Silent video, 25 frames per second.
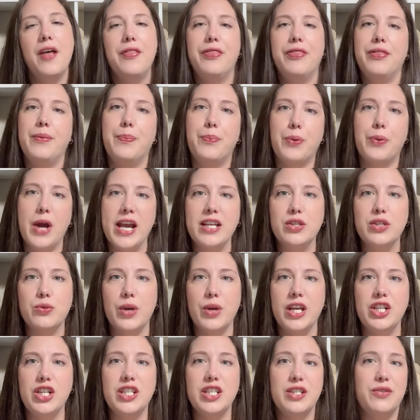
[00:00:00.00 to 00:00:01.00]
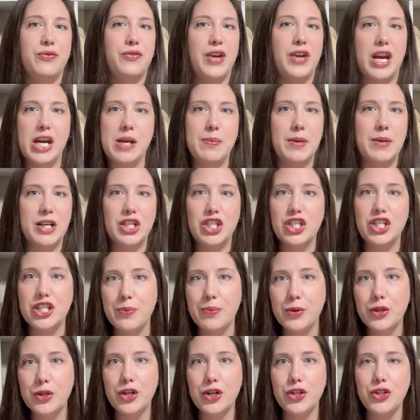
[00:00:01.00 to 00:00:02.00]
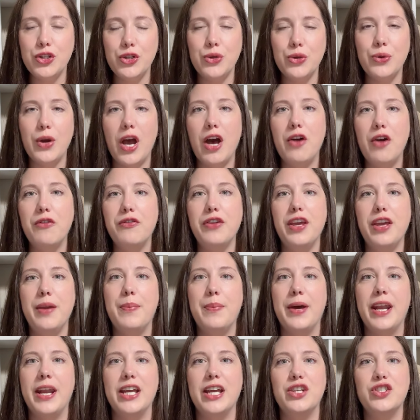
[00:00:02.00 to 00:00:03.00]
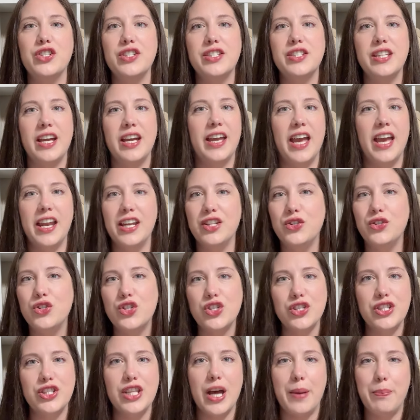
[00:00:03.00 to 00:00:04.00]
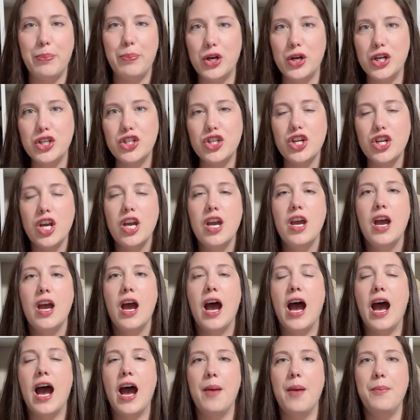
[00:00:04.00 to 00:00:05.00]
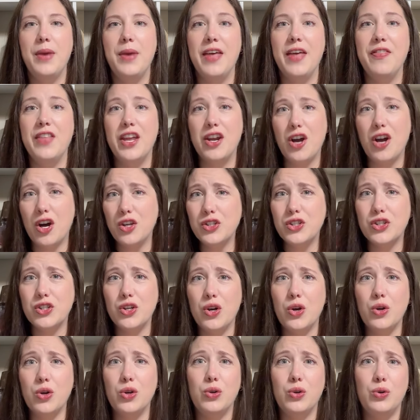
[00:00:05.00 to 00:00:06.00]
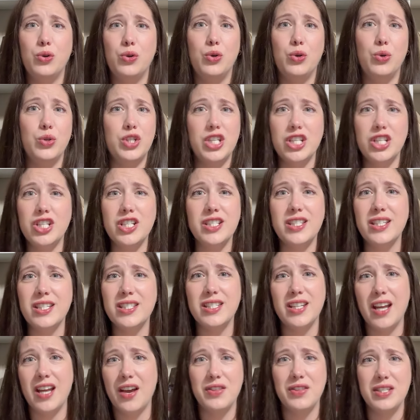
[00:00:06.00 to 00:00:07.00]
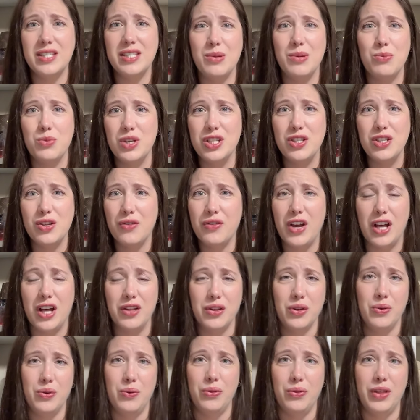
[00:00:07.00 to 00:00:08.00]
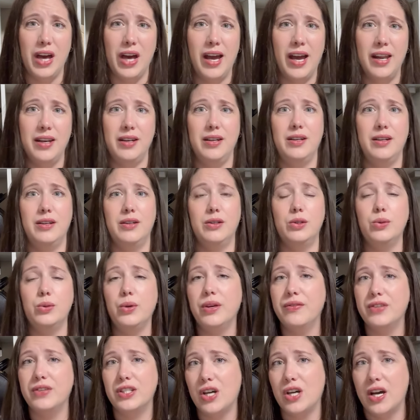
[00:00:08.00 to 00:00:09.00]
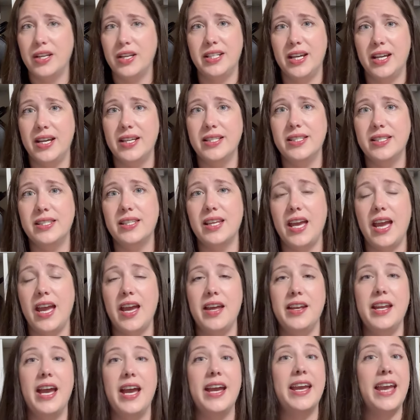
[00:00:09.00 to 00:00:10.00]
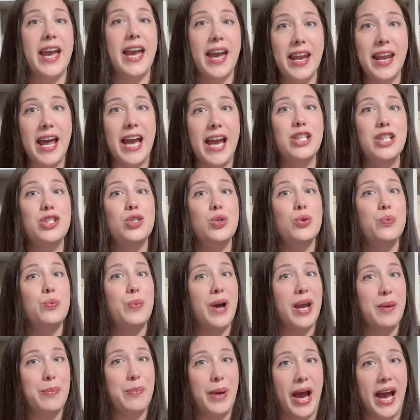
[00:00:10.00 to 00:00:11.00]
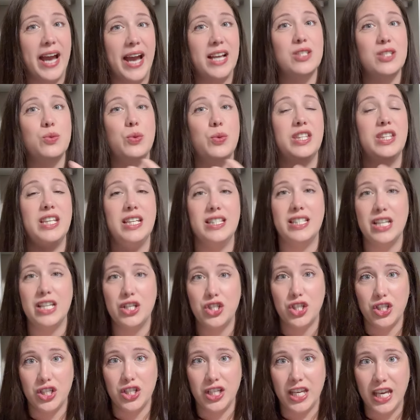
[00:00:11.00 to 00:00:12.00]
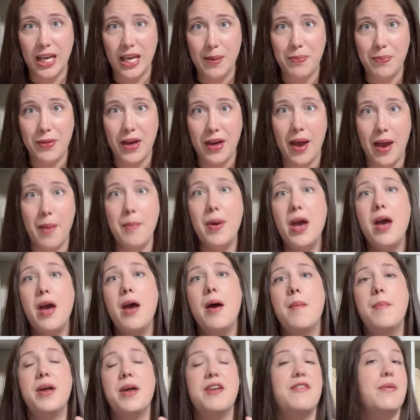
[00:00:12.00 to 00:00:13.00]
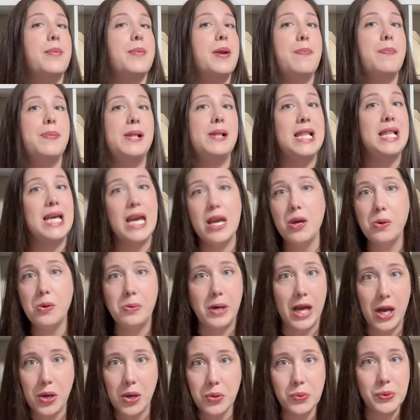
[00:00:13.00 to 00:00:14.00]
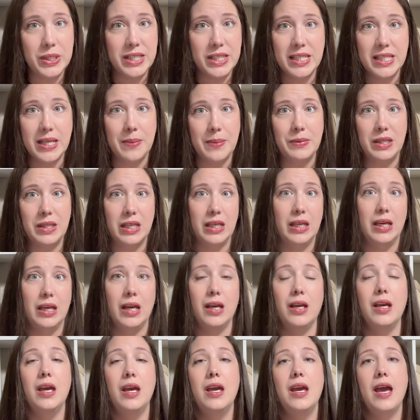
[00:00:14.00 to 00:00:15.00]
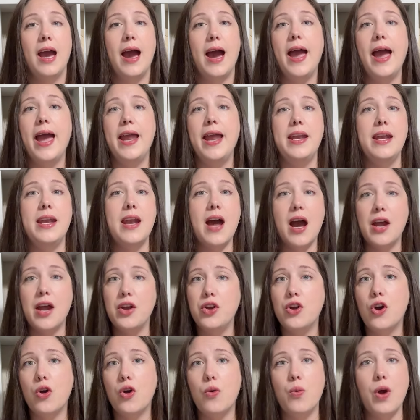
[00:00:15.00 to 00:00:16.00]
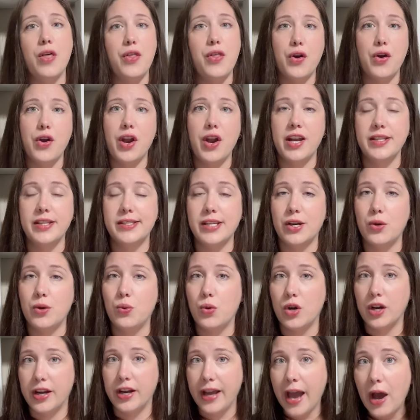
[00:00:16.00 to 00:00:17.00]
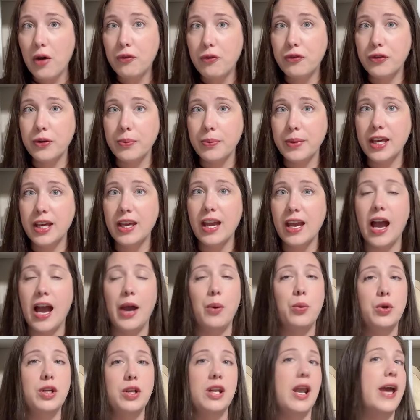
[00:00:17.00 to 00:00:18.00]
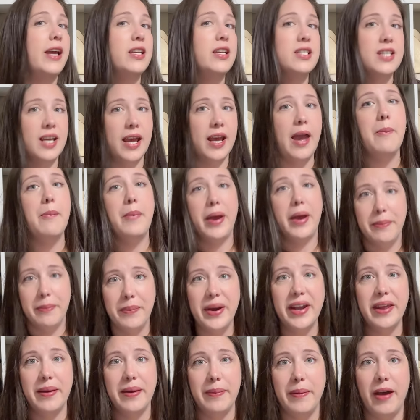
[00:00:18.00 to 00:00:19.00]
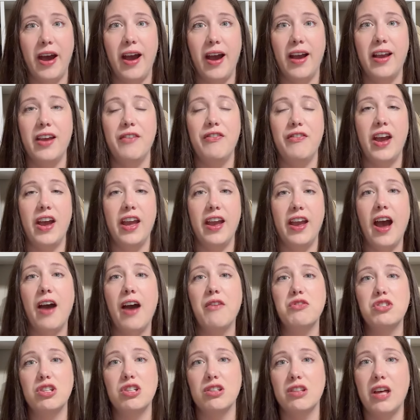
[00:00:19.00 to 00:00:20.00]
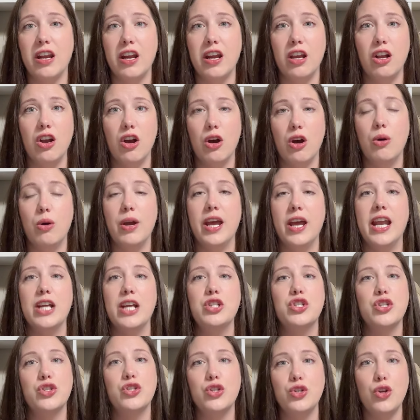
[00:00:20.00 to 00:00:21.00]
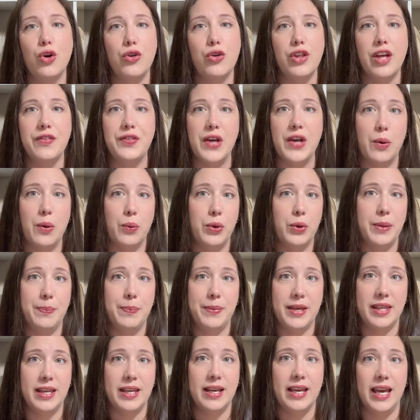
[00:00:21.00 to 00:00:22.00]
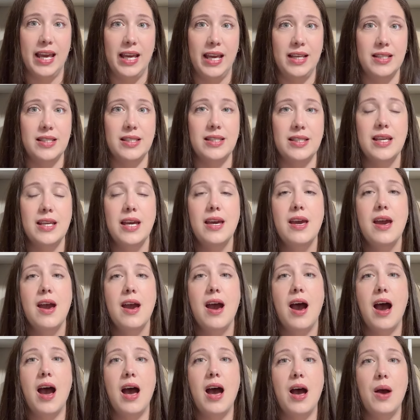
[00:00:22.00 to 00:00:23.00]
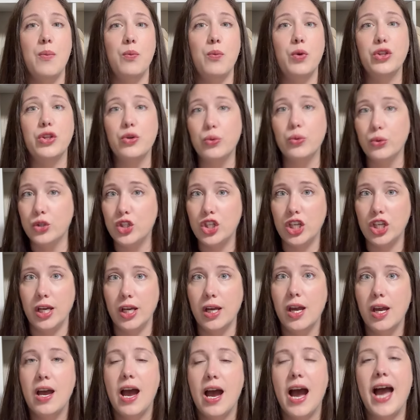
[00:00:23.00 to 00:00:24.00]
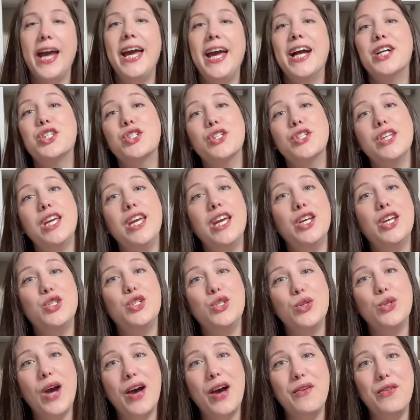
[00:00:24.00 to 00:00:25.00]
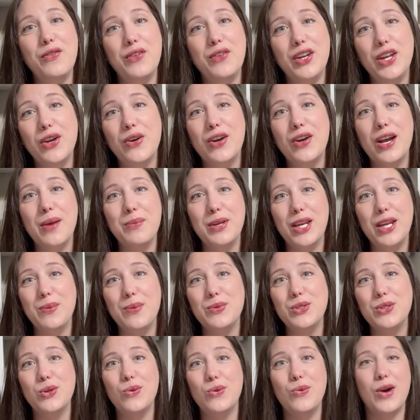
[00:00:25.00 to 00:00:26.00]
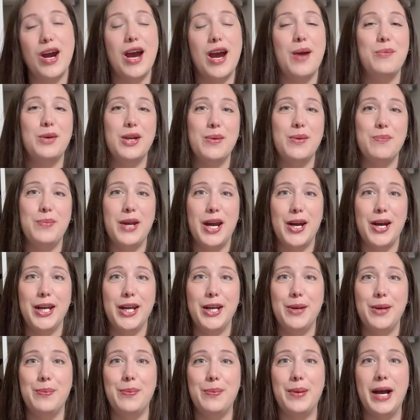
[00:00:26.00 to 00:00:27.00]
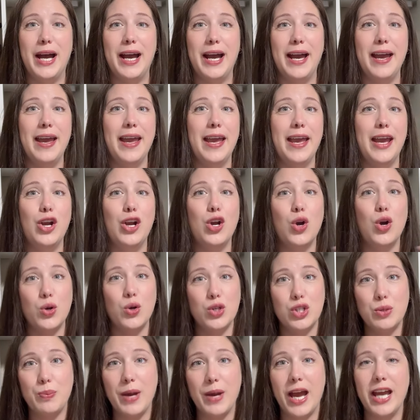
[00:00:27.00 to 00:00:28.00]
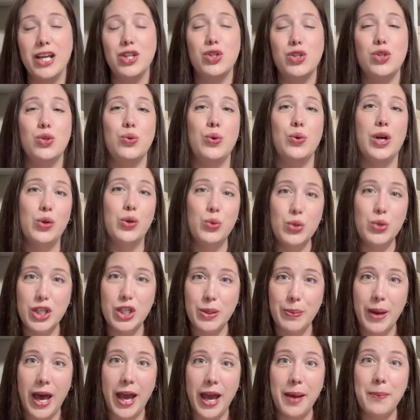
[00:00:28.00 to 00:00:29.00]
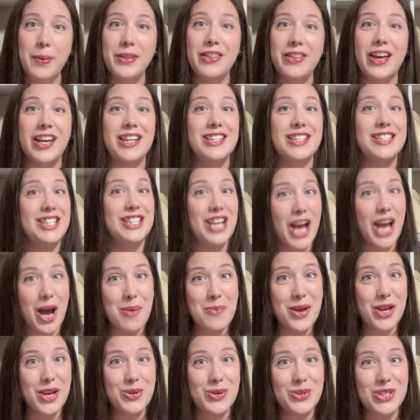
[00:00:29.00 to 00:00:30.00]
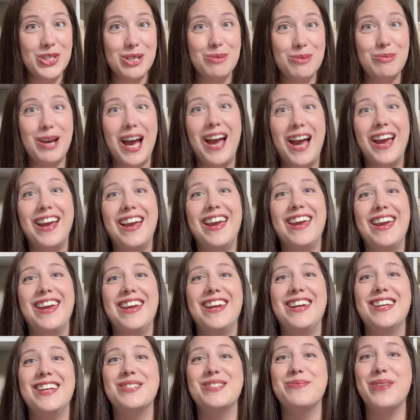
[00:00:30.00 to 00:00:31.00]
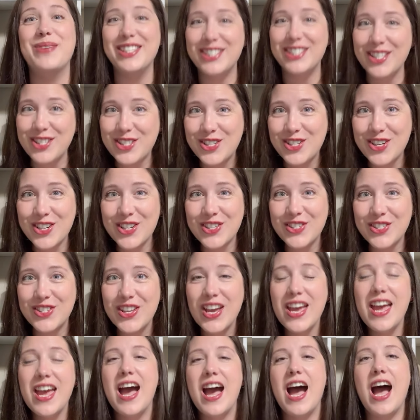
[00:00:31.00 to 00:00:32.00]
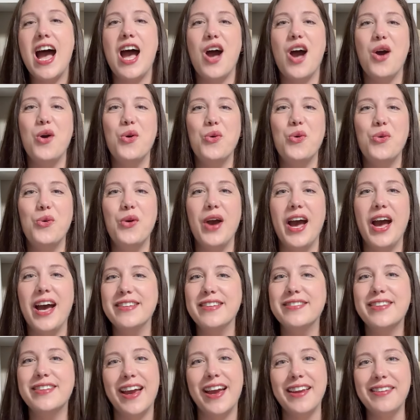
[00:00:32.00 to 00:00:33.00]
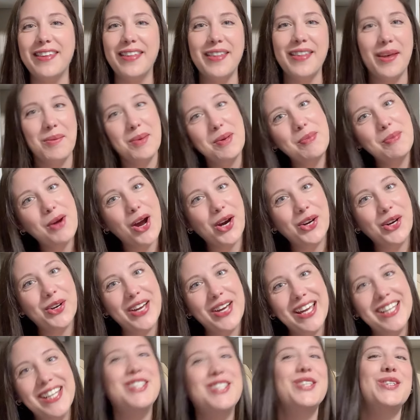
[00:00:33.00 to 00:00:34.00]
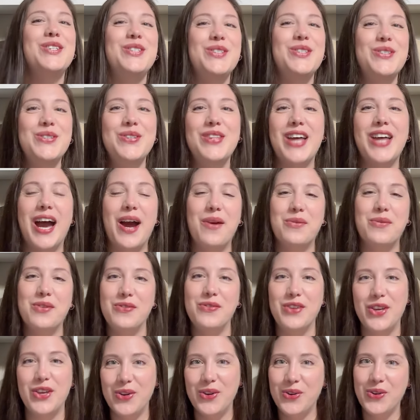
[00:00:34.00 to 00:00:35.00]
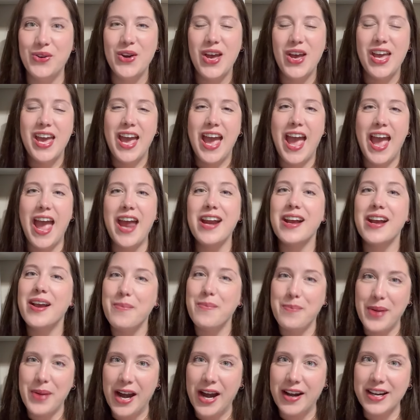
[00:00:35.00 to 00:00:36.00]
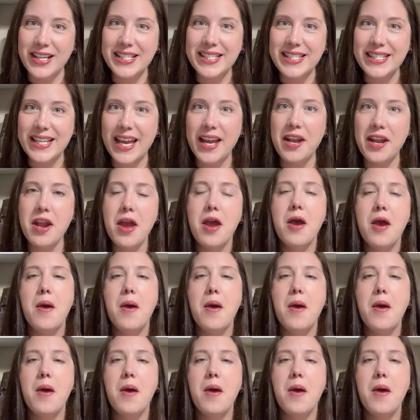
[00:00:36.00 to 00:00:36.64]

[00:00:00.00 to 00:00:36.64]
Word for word: The price range is very much similar to LV, but I just, again, it's just that push. Um, and then also, Gucci just doesn't have the same resale value that Louis Vuitton does. And again, I do buy bags with the intention to keep them, but if I'm going to play around with something and not know whether or not it's going to work out for me, I would like to get my money back if I have to let it go. And I just know that that wouldn't be the case um, with Gucci. I actually do have a video coming up soon where I'm comparing my Coach bag to a Gucci bag, but that is not my Gucci bag. It is my sister's uh, who has kindly let me borrow it to do that review and comparison.